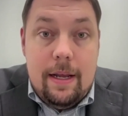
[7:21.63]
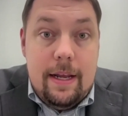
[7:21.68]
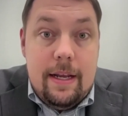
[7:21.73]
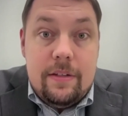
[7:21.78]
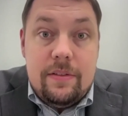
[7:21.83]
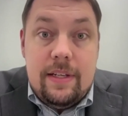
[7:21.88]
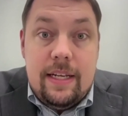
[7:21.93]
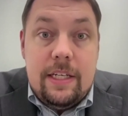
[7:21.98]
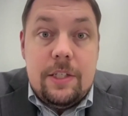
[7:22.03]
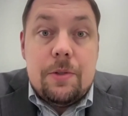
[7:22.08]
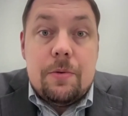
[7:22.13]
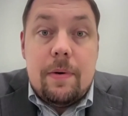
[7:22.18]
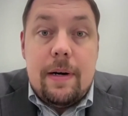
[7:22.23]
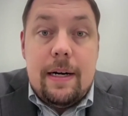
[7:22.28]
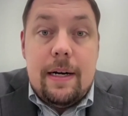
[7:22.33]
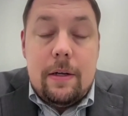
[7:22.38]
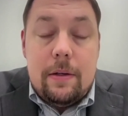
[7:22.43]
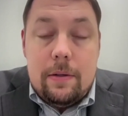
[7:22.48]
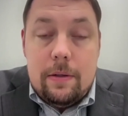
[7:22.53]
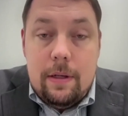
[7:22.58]
Is
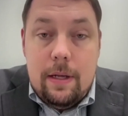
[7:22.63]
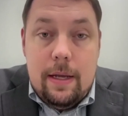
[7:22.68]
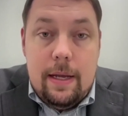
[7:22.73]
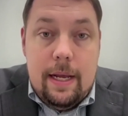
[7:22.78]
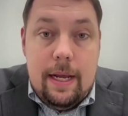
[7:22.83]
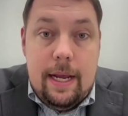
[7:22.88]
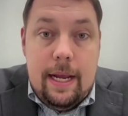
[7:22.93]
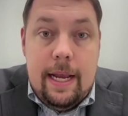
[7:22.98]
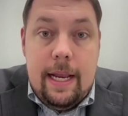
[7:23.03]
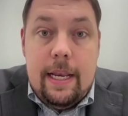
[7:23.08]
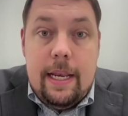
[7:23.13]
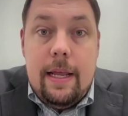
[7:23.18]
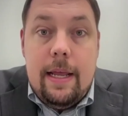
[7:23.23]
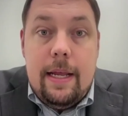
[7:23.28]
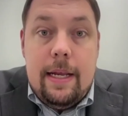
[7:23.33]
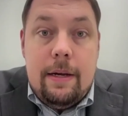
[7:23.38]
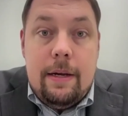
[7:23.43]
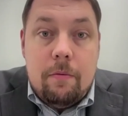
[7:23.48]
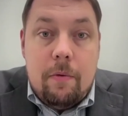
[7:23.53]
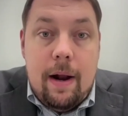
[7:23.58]
Israel
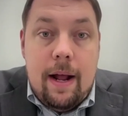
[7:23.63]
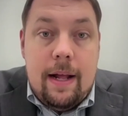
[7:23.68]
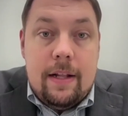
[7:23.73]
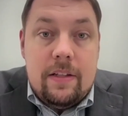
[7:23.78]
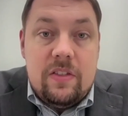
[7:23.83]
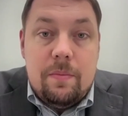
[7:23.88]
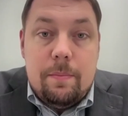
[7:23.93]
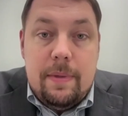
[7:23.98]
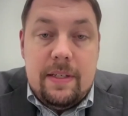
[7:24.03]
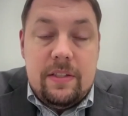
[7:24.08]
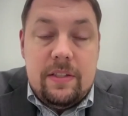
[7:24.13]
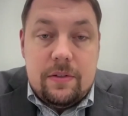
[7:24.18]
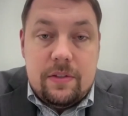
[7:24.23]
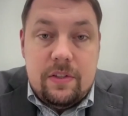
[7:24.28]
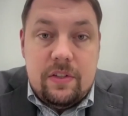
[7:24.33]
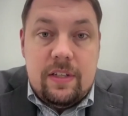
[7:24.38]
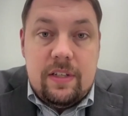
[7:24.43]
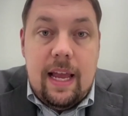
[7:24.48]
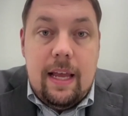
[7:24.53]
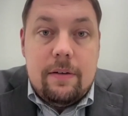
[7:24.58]
in Iran's missile
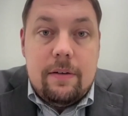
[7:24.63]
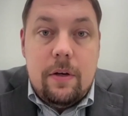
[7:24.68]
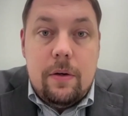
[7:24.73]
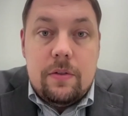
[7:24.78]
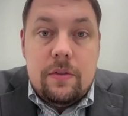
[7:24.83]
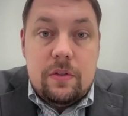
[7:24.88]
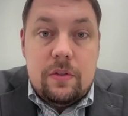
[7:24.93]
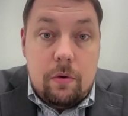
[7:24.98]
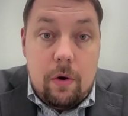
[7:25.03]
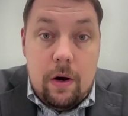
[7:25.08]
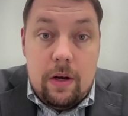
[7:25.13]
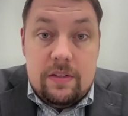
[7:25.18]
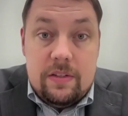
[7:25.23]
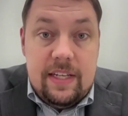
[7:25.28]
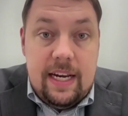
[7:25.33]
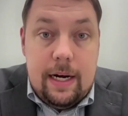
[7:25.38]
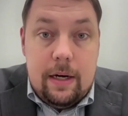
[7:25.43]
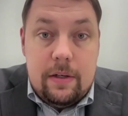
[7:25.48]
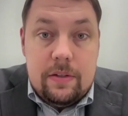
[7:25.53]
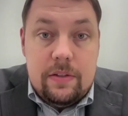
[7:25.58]
silos
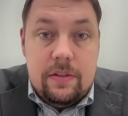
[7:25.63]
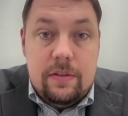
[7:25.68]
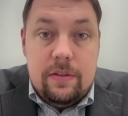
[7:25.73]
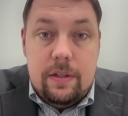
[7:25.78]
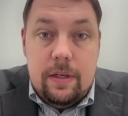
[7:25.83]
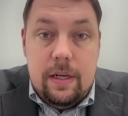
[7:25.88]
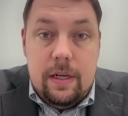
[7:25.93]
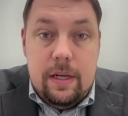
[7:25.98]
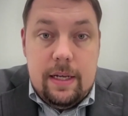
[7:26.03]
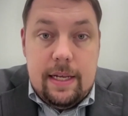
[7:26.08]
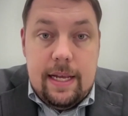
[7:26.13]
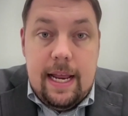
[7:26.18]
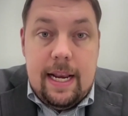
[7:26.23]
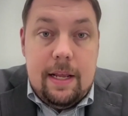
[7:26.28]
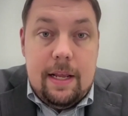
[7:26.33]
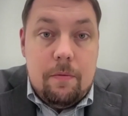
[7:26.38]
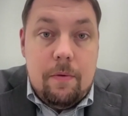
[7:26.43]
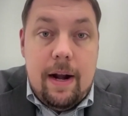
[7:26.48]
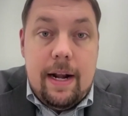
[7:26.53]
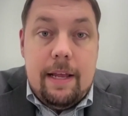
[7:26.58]
crosshairs
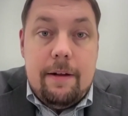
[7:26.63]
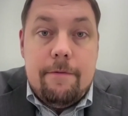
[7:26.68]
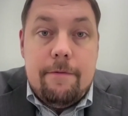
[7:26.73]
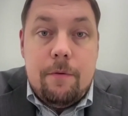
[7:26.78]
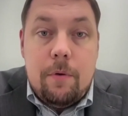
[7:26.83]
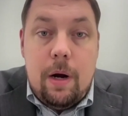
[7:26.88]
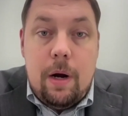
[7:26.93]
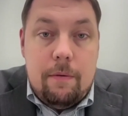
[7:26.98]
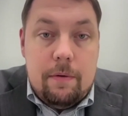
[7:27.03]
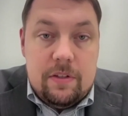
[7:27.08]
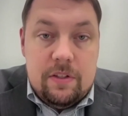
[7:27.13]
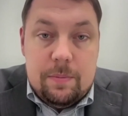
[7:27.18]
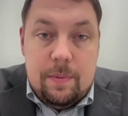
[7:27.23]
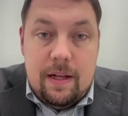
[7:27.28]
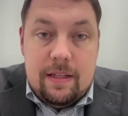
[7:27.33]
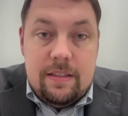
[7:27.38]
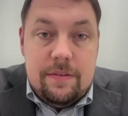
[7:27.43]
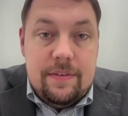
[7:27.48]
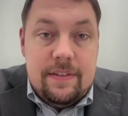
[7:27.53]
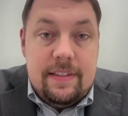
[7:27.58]
getting ready for a
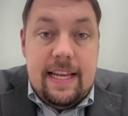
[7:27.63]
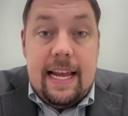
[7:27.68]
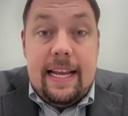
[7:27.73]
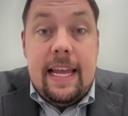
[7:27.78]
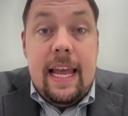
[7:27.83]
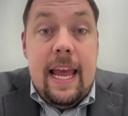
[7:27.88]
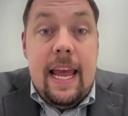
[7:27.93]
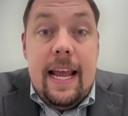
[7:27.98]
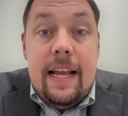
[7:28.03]
responsive attack?